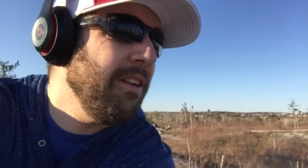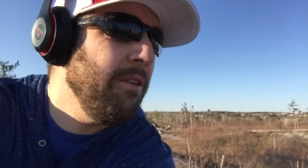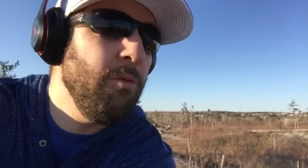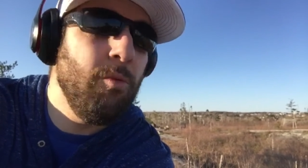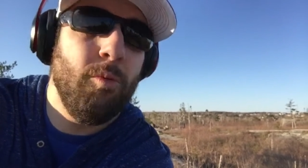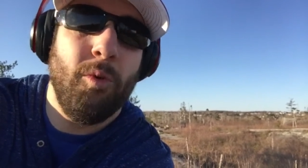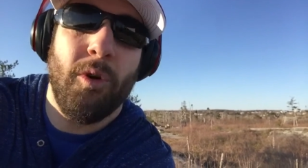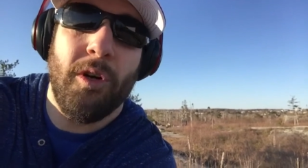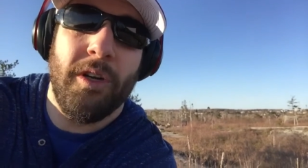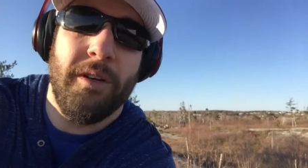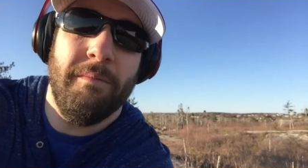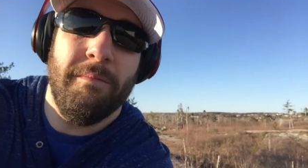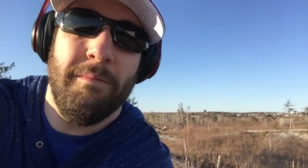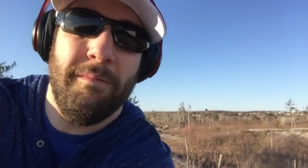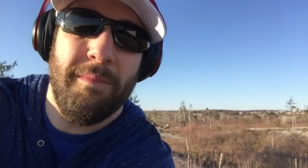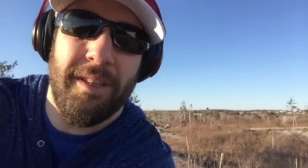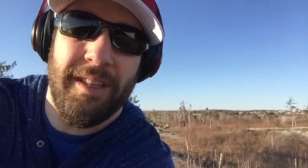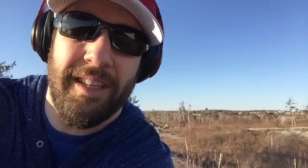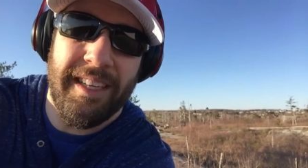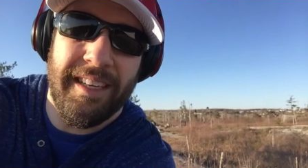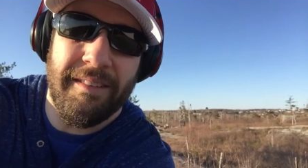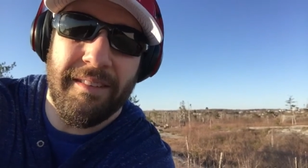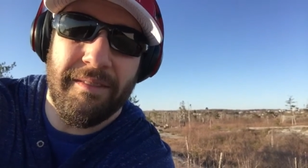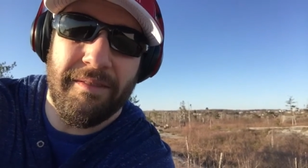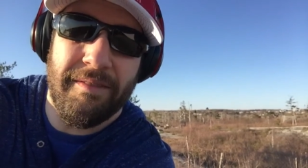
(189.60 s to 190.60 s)
you wouldn't
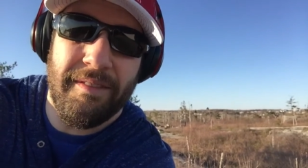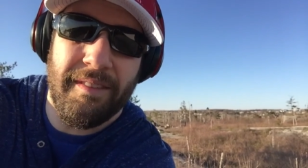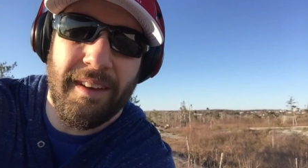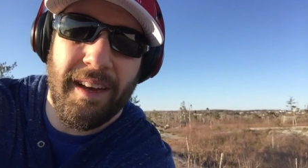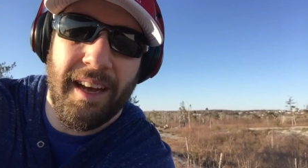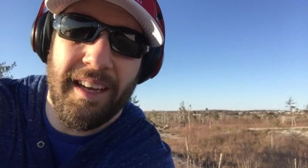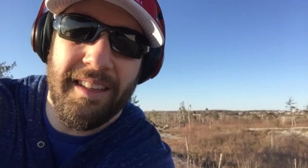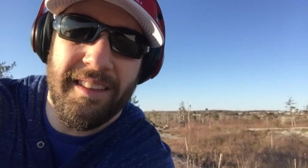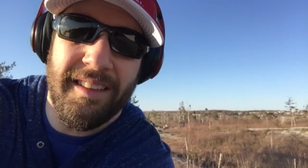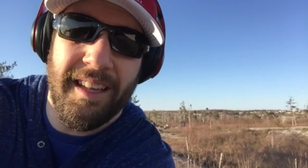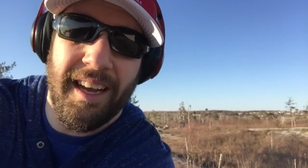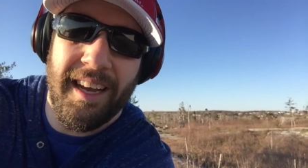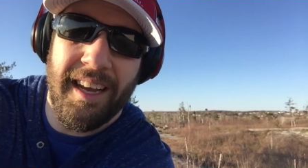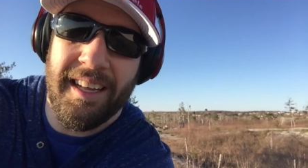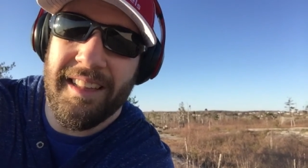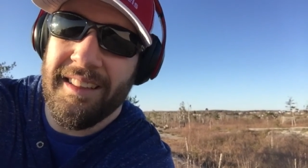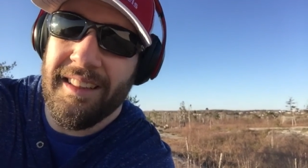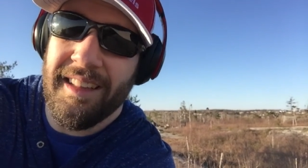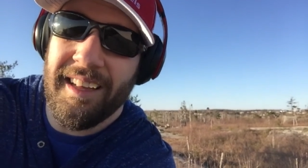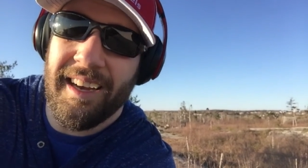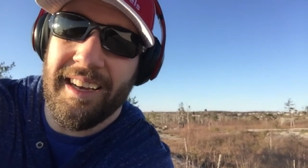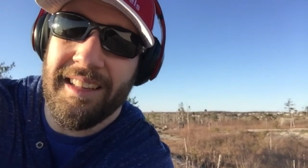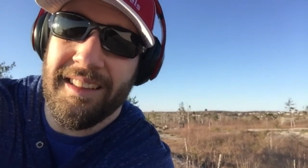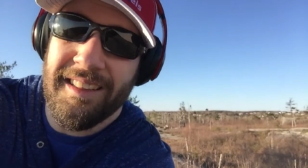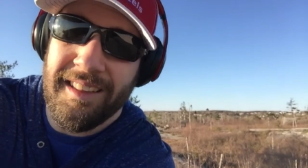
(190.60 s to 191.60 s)
believe.
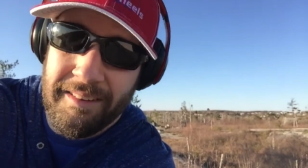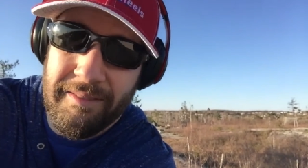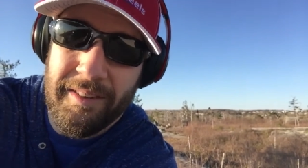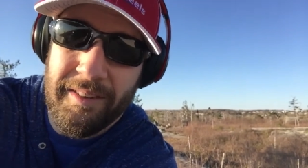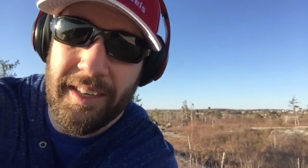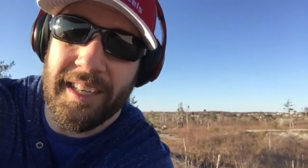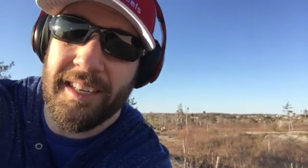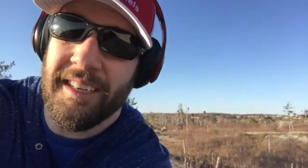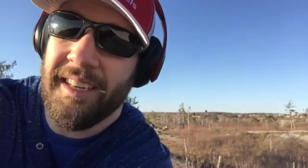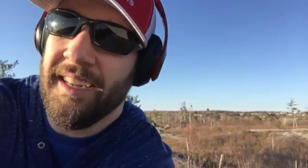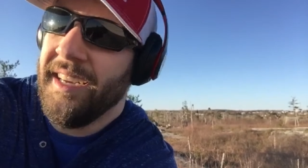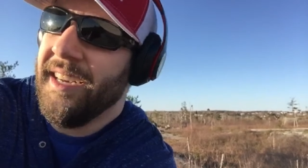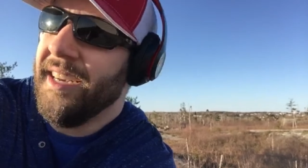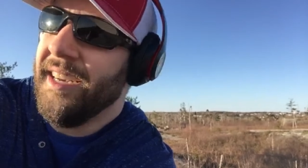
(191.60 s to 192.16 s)
I love it.